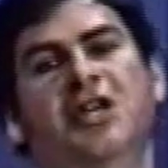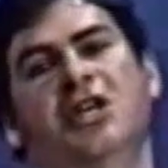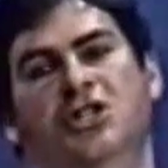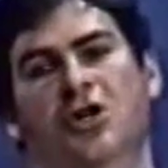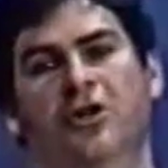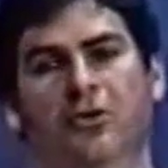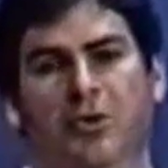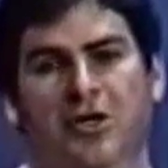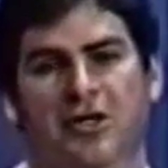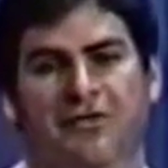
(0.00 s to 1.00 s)
the eternal
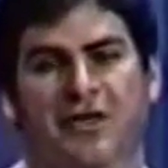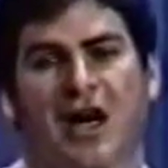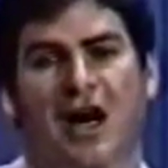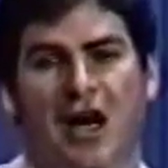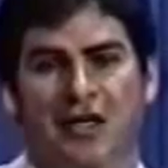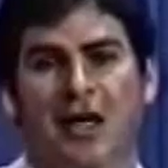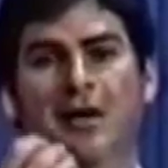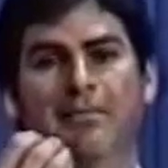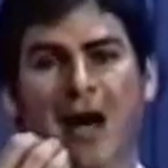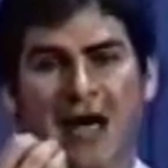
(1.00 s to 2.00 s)
Word of God
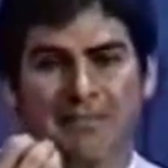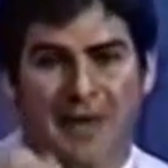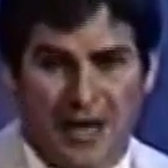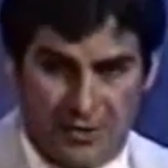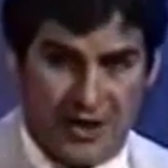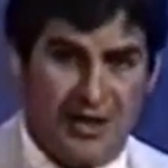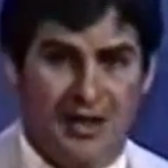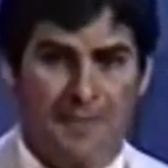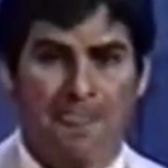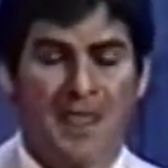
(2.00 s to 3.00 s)
by Mary.
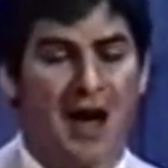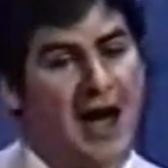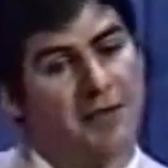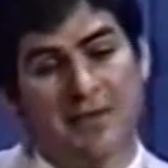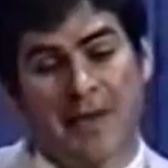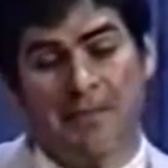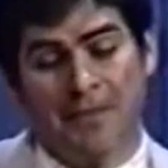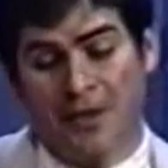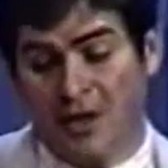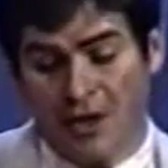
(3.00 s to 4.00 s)
I
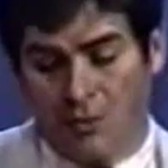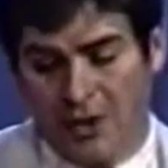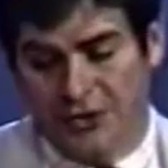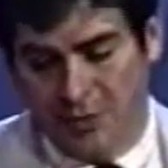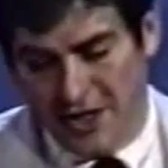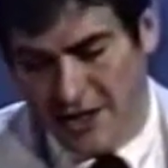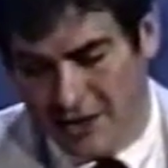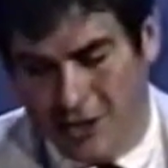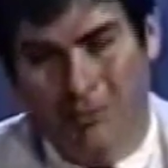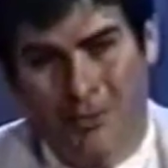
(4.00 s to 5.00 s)
remember once reading a
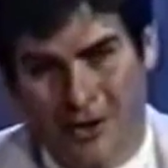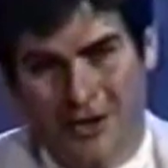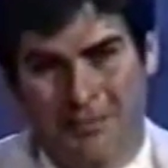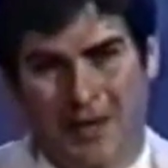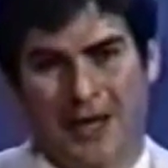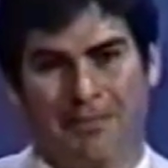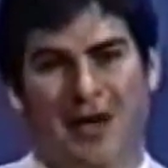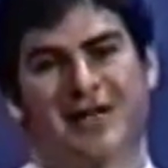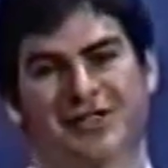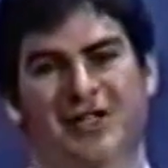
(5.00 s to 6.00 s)
little booklet by a
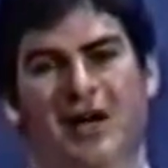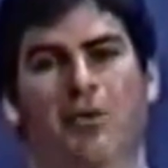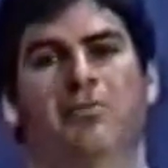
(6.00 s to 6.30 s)
Protestant, I